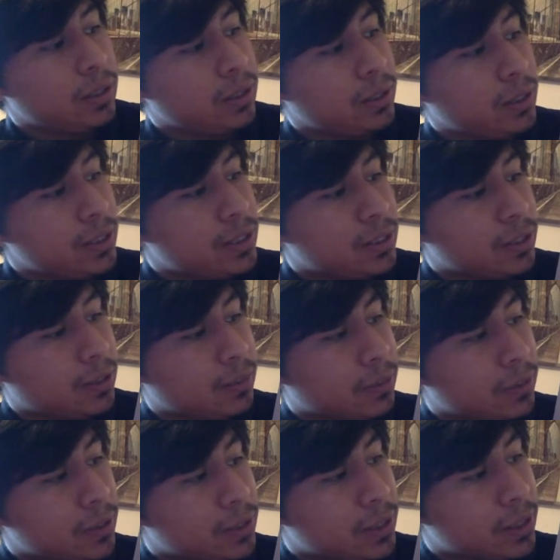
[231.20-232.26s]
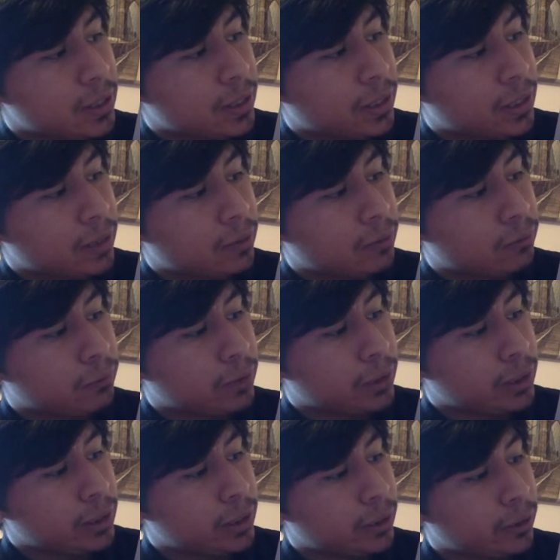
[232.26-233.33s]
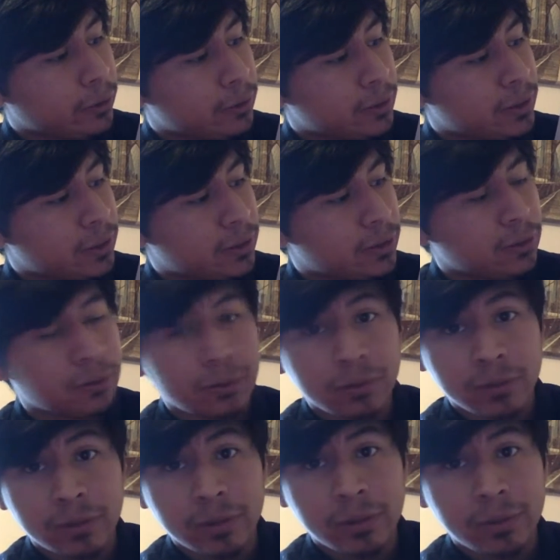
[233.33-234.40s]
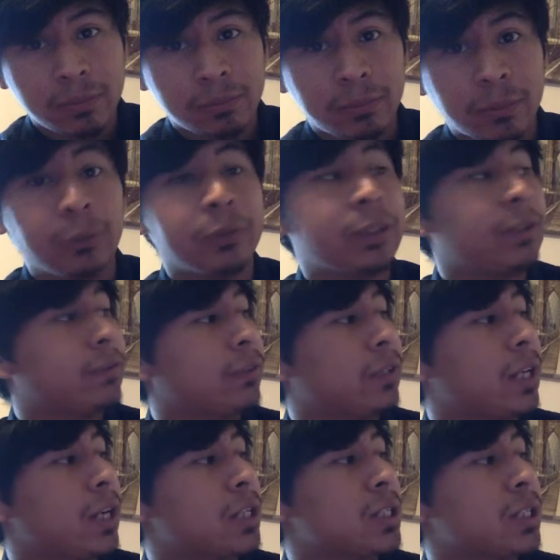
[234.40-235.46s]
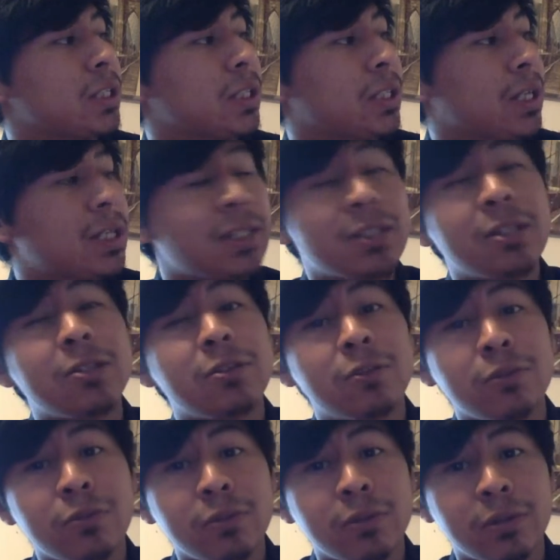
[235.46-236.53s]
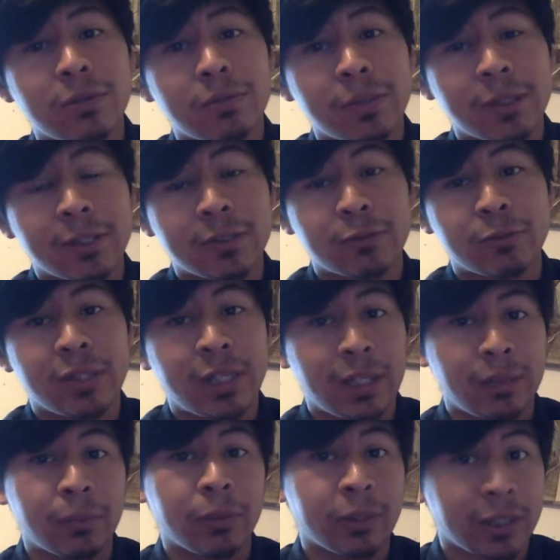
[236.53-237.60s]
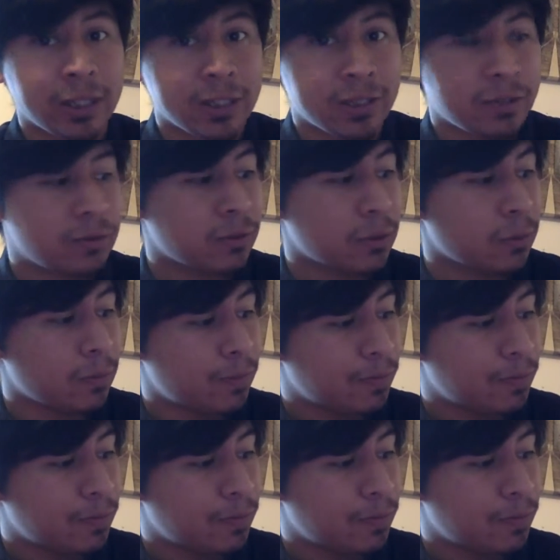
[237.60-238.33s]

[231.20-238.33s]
these numbers get really close to 2, but we'll never actually get to 2 because we can't plug in 0.